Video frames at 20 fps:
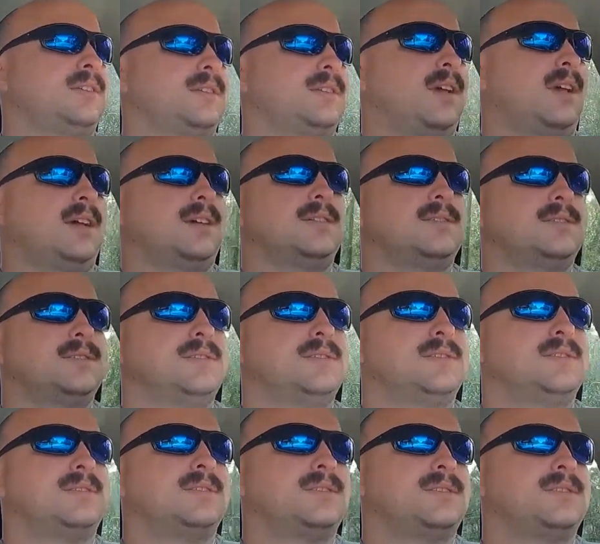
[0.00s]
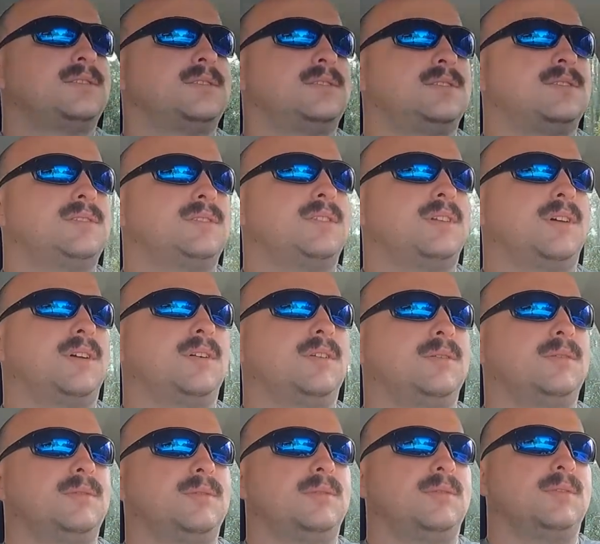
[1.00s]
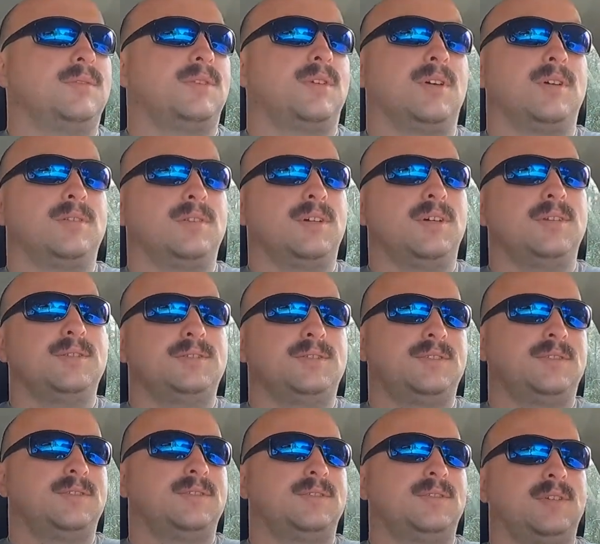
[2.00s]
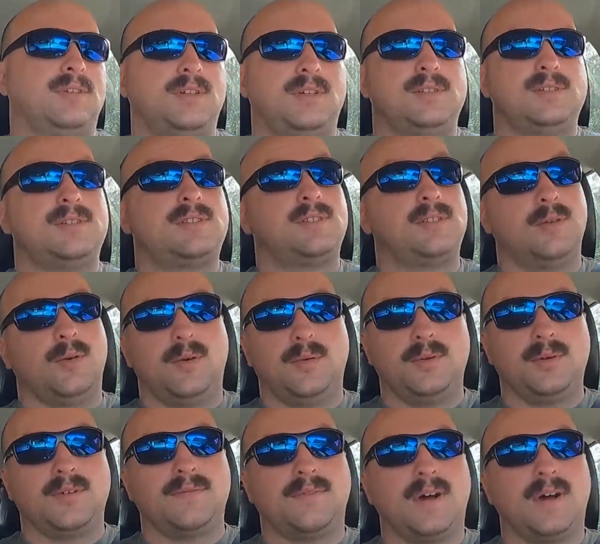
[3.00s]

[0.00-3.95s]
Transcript: Yeah, so go to Lowe's, see what we can